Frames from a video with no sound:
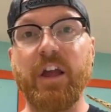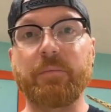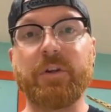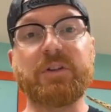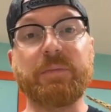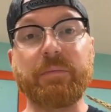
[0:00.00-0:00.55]

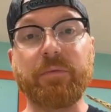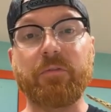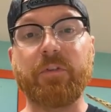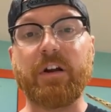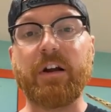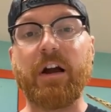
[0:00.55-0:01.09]
because people
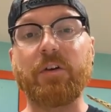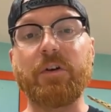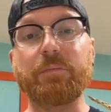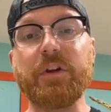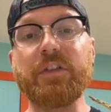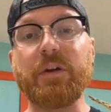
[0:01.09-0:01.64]
have figured out how to
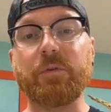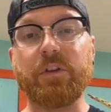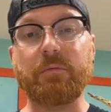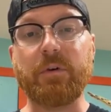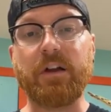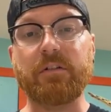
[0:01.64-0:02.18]
breed them
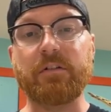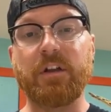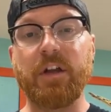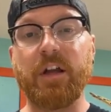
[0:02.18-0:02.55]
really well.